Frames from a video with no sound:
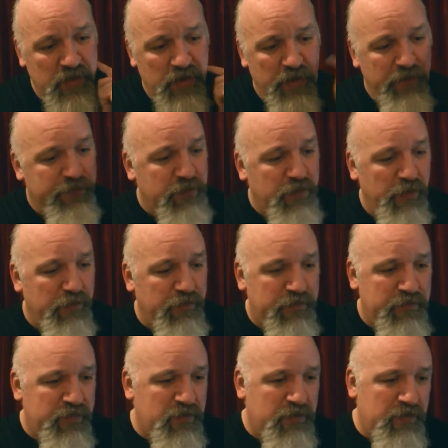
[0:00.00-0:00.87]
I've
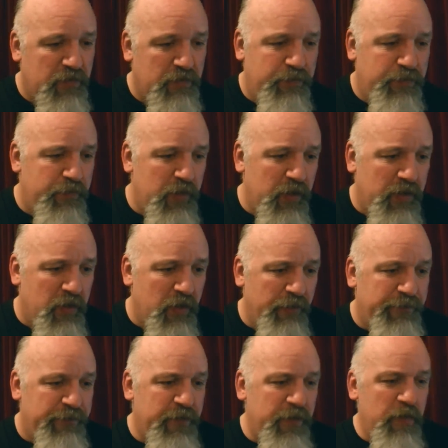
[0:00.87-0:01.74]
got I've
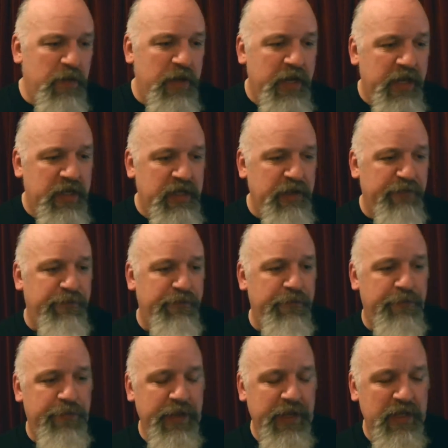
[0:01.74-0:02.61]
got a few of their
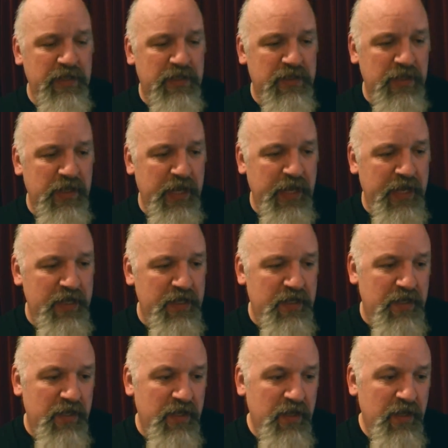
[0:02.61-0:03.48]
different beers,
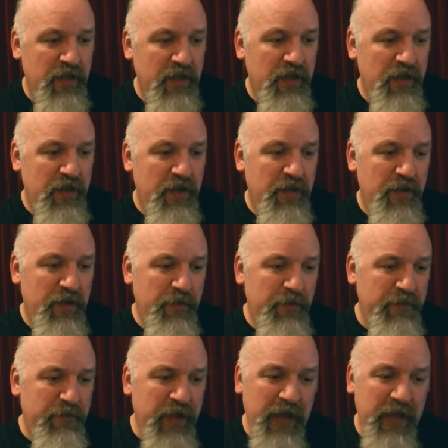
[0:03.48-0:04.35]
and
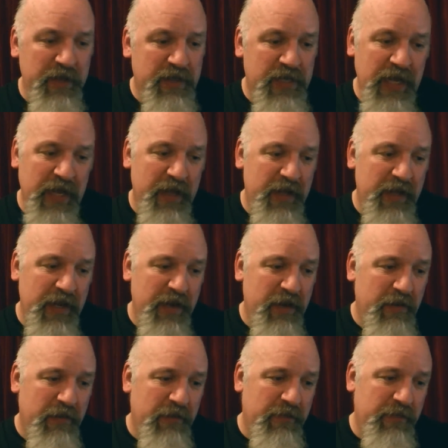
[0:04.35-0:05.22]
without a doubt, they
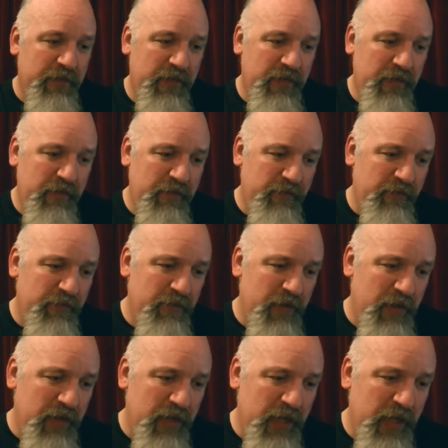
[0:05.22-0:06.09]
are
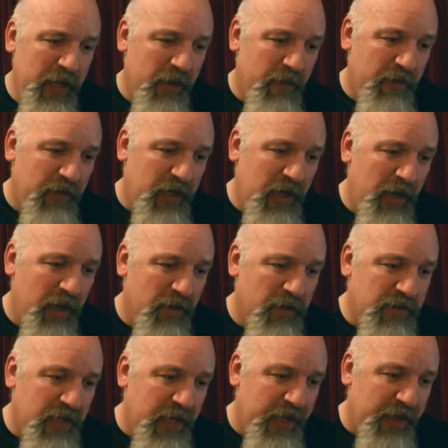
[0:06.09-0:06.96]
they are a
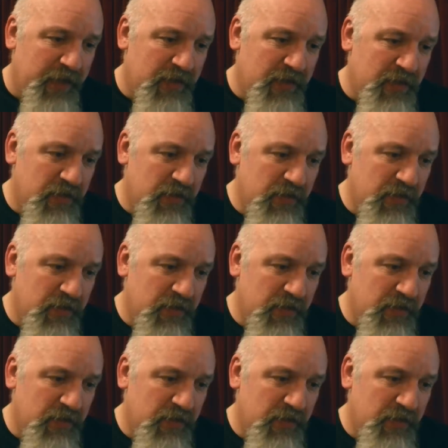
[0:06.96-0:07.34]
class act.